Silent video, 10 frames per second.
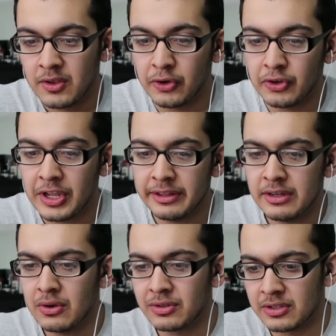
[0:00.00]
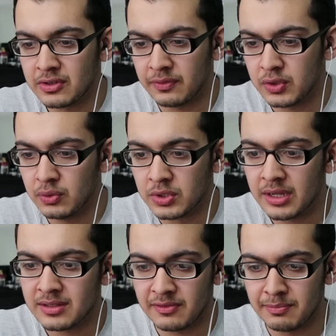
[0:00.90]
Your daily dosage of two
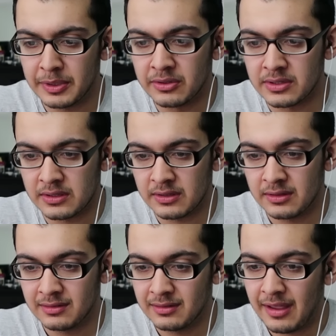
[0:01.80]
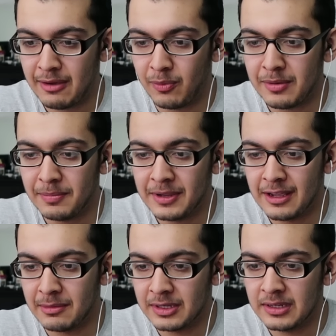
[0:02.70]
tons of pills. At one P
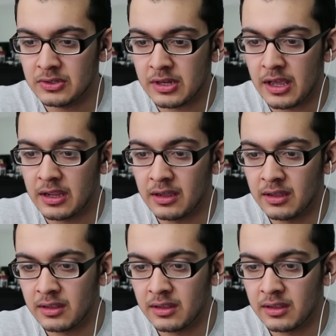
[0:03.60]
M each day.